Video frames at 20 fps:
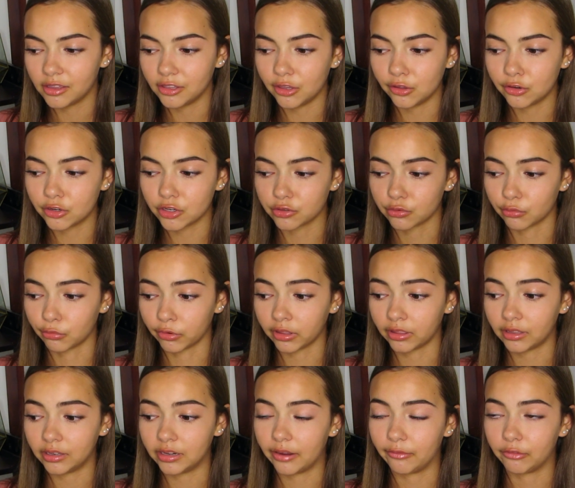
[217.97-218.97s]
you just
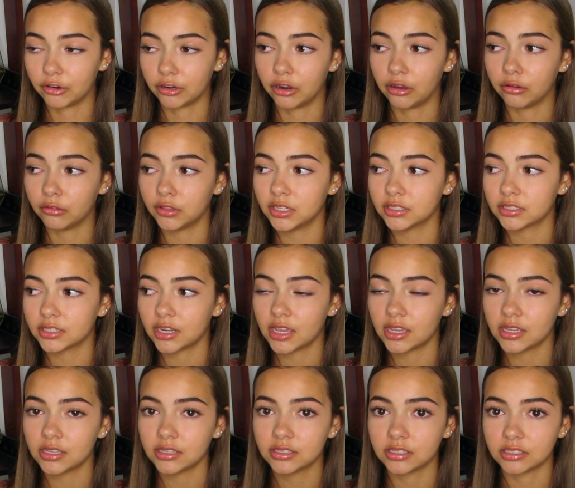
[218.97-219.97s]
really never know these
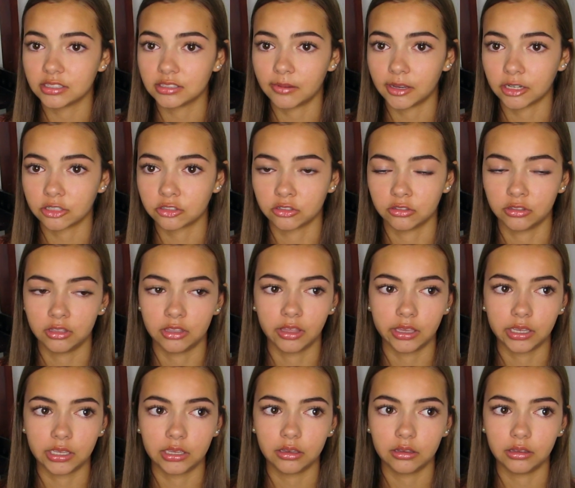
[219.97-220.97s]
days, especially
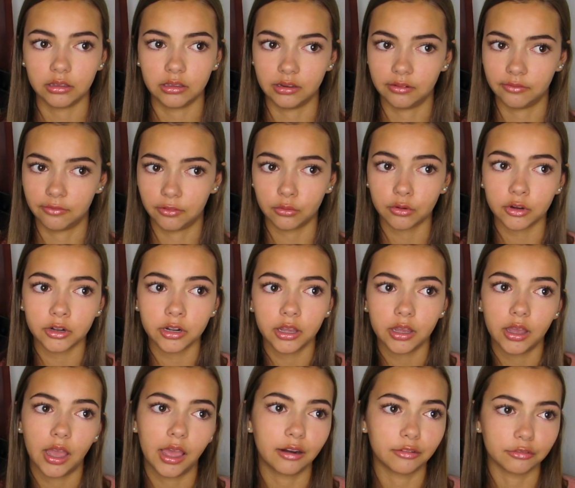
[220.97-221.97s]
like in
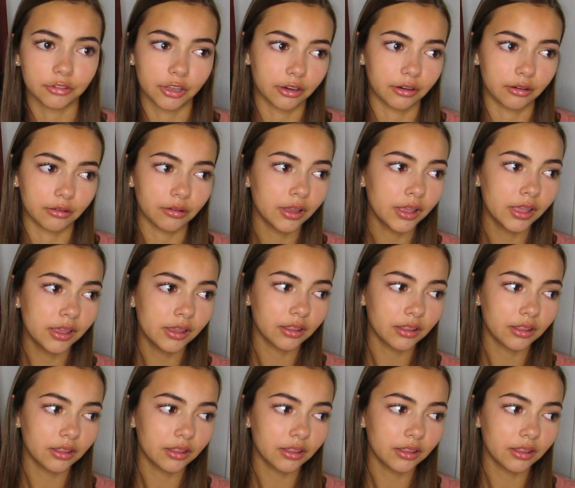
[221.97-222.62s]
Florida. I don't know.